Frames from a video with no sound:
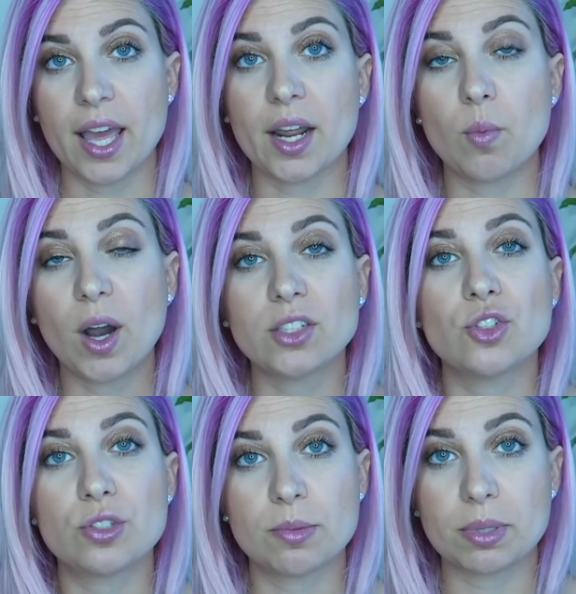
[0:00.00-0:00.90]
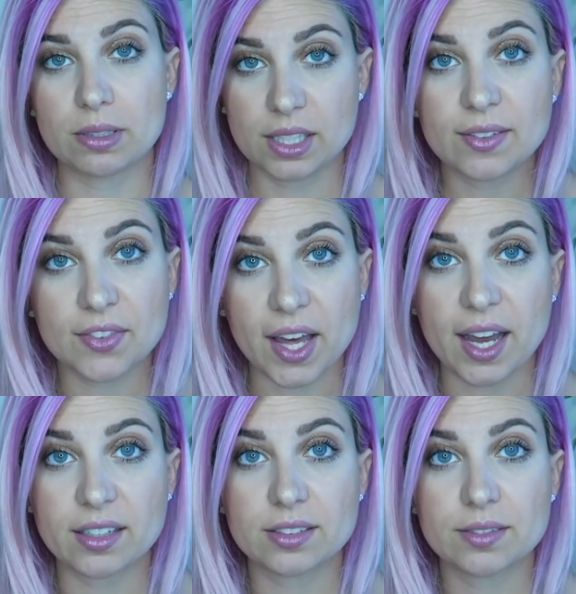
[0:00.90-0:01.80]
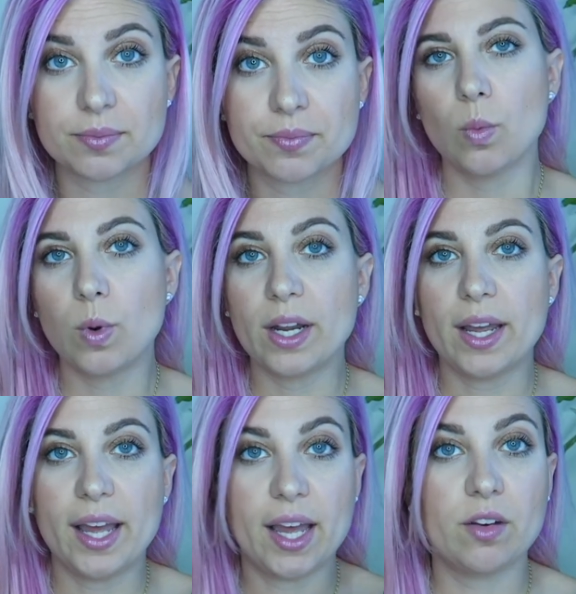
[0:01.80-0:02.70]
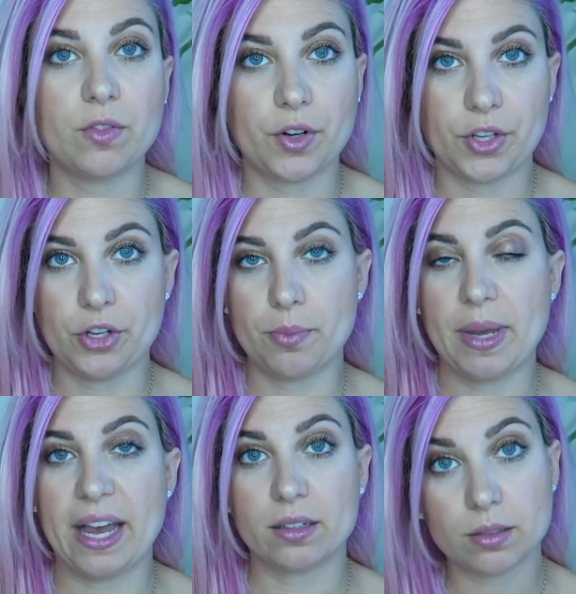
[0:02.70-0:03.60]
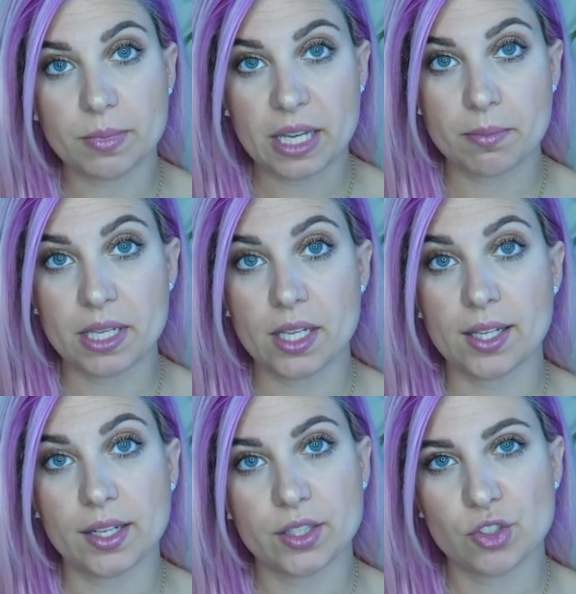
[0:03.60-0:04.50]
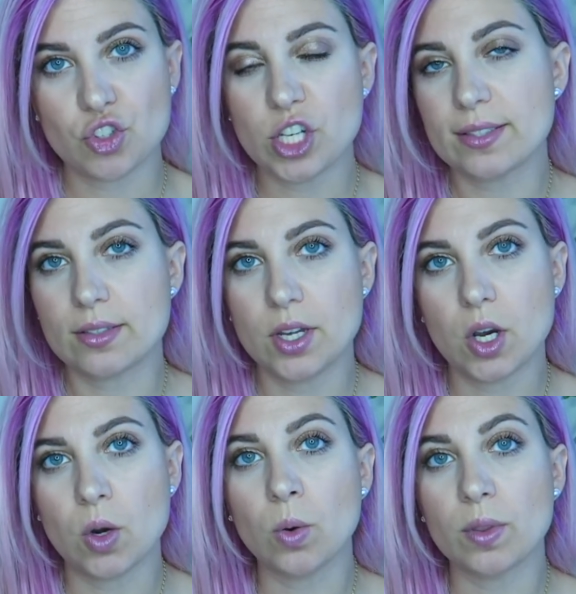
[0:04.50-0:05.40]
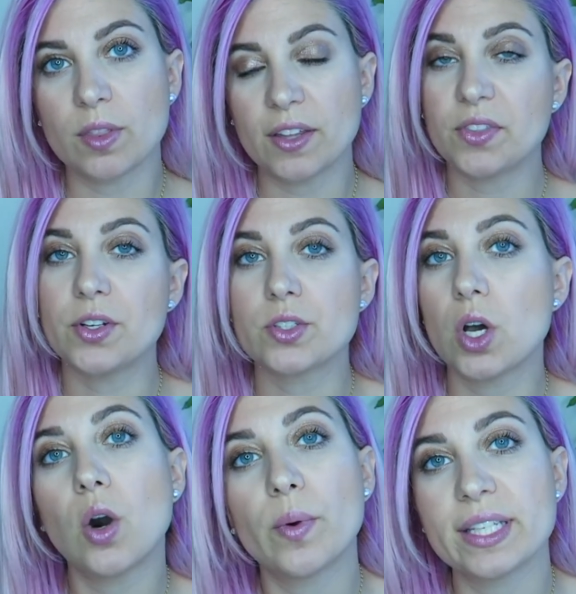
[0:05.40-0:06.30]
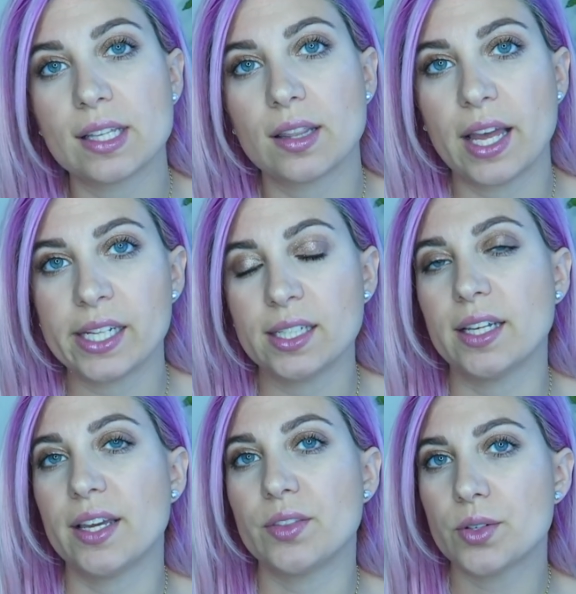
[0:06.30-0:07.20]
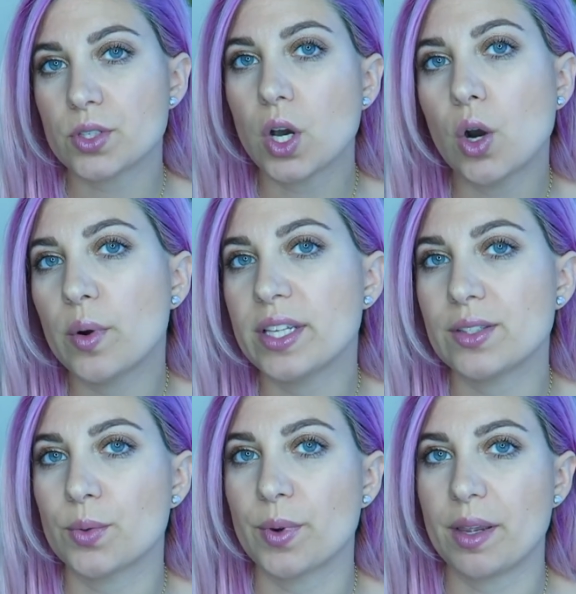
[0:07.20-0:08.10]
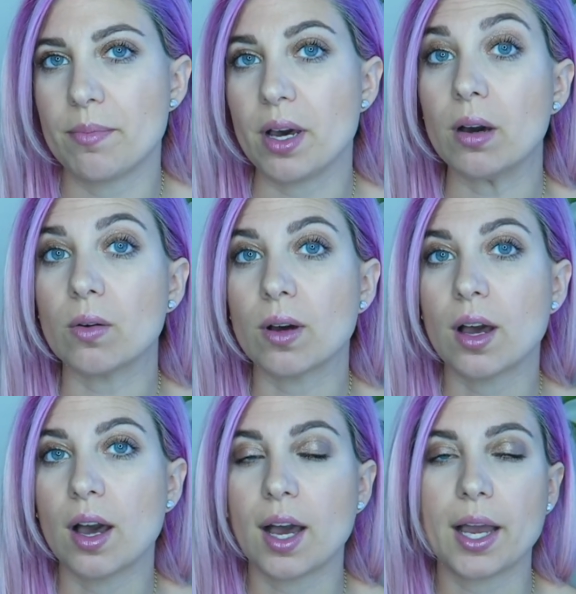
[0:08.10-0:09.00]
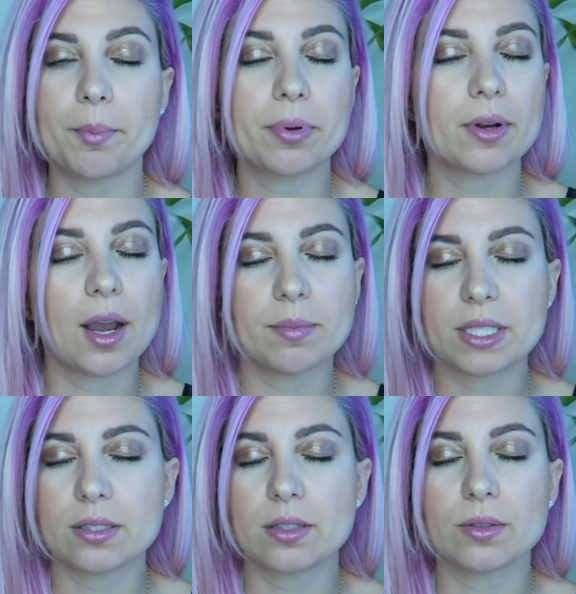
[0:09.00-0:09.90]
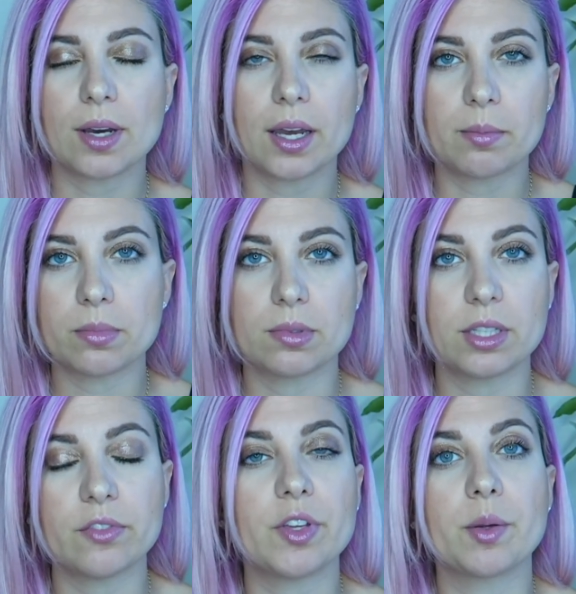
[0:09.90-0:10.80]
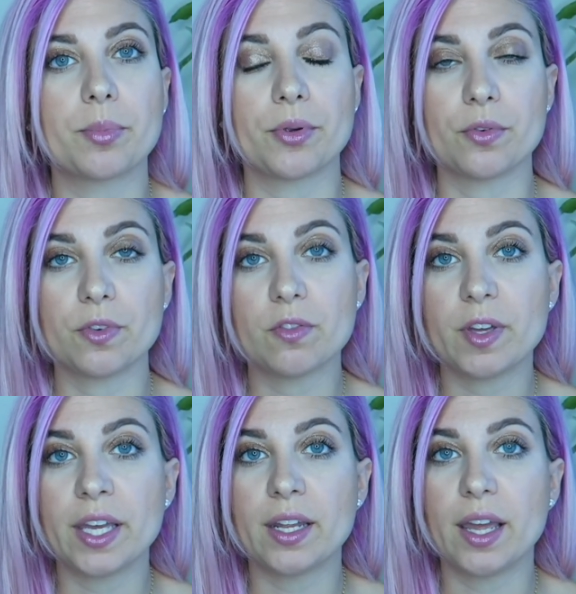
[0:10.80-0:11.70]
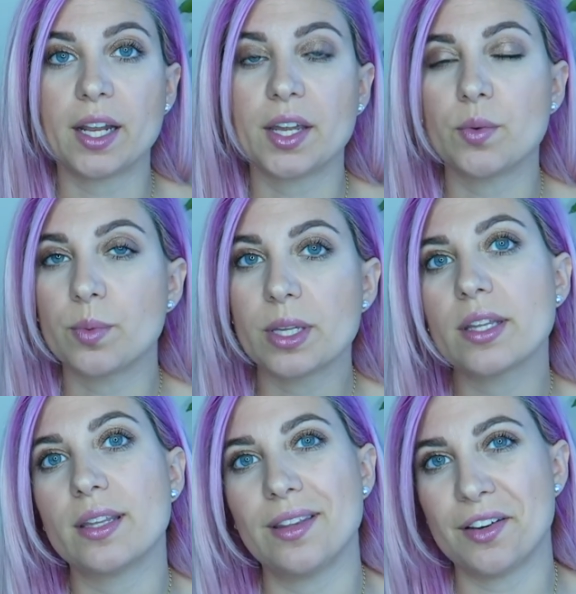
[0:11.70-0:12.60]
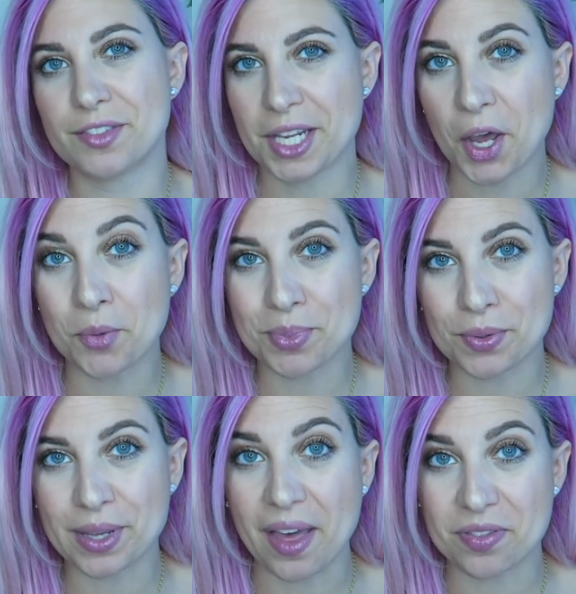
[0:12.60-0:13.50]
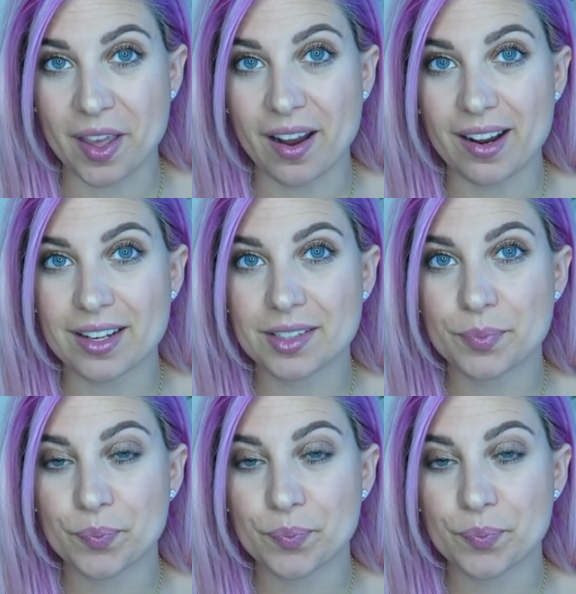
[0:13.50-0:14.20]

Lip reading: And I want you to believe that. Whatever your battle may be, just know that there's always a light and there's always a rainbow. I promise you, I'm living proof of it, and I'd really love to help you get there.